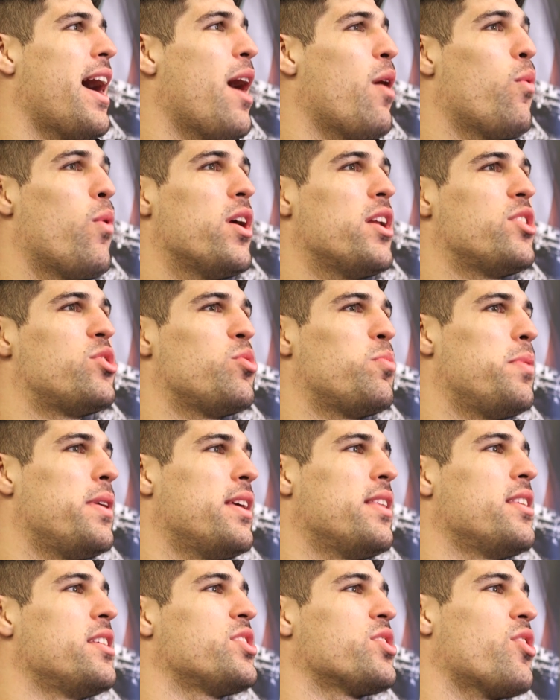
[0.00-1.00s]
I wanted to
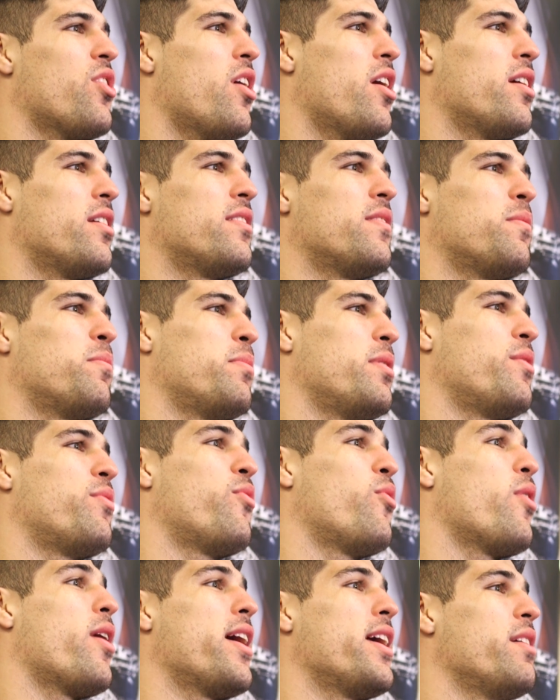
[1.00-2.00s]
be in this card
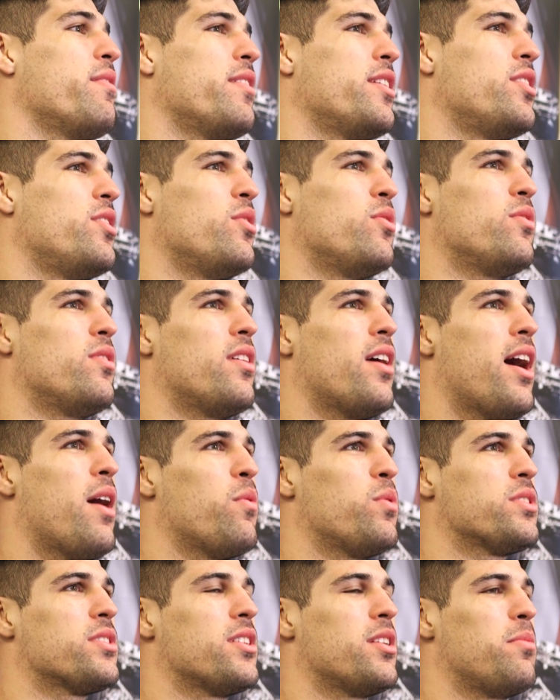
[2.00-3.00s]
before I even knew I
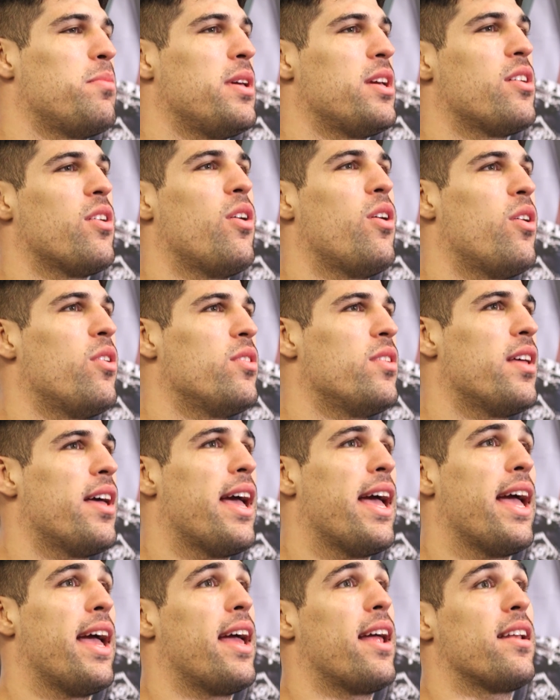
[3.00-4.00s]
was going to be called,
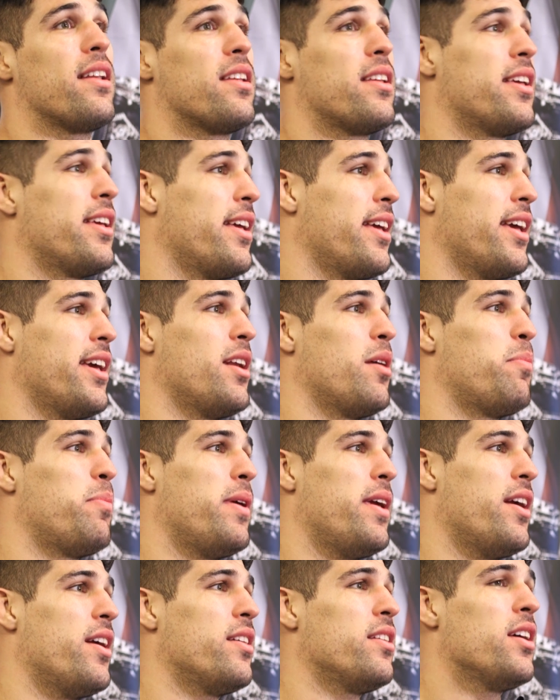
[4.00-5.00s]
and it
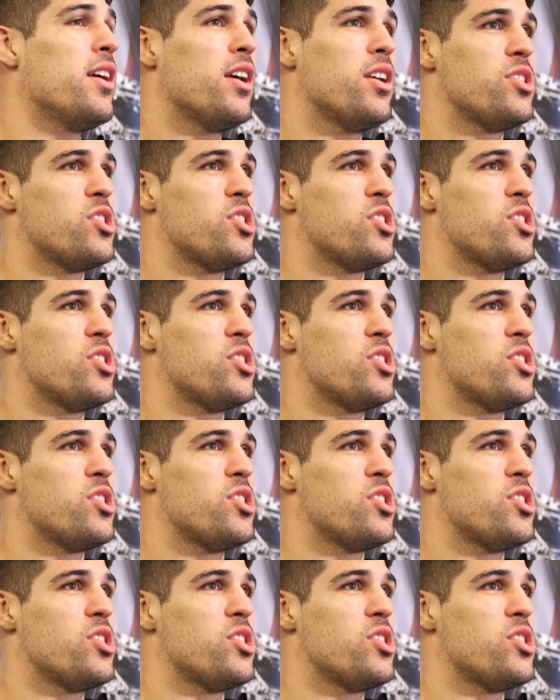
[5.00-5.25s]
appeared.